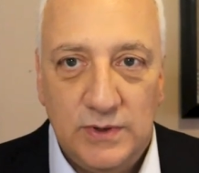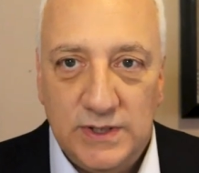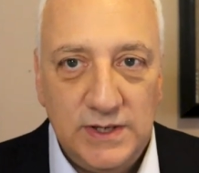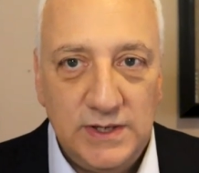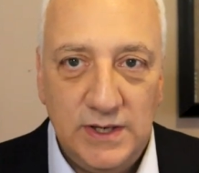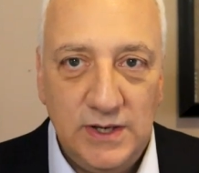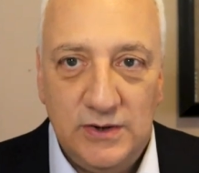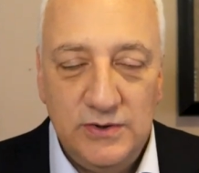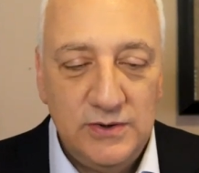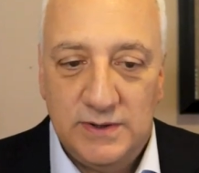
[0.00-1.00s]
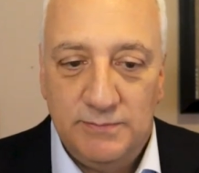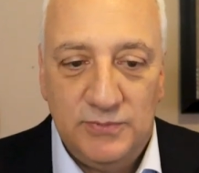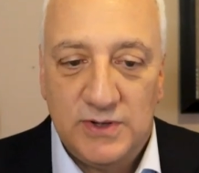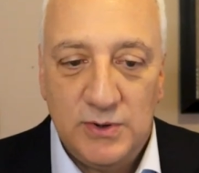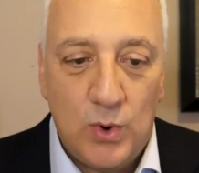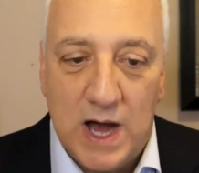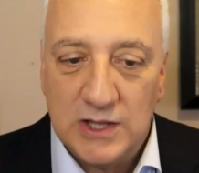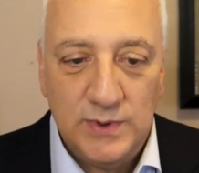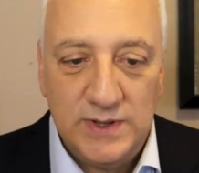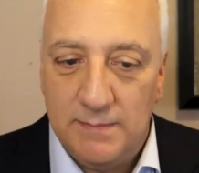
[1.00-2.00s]
uh, uh you, you to, to,
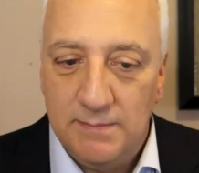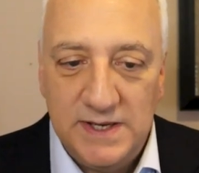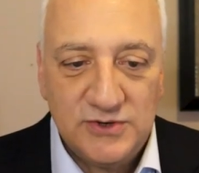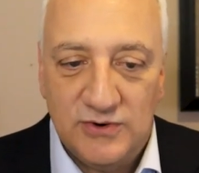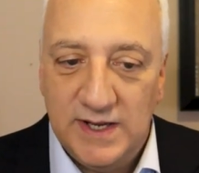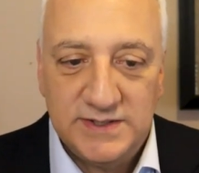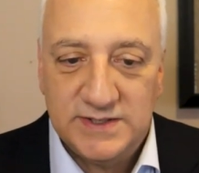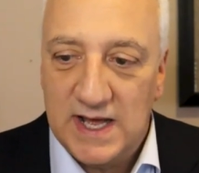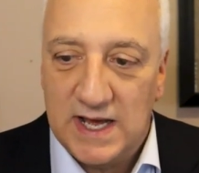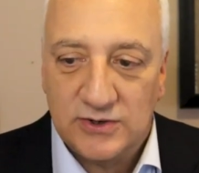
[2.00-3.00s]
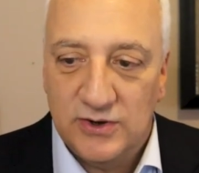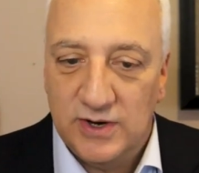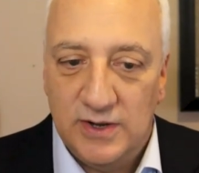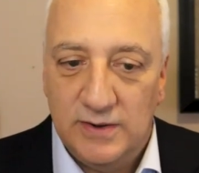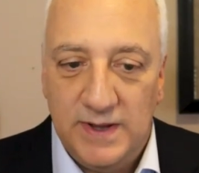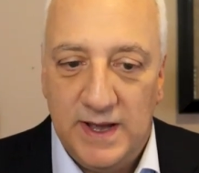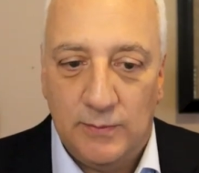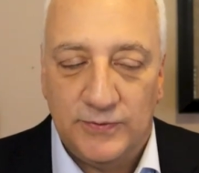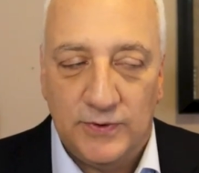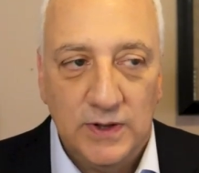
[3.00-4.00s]
wallow in that misery it's not going to be
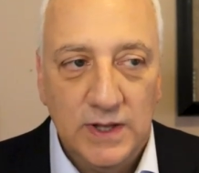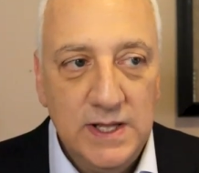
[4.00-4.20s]
helpful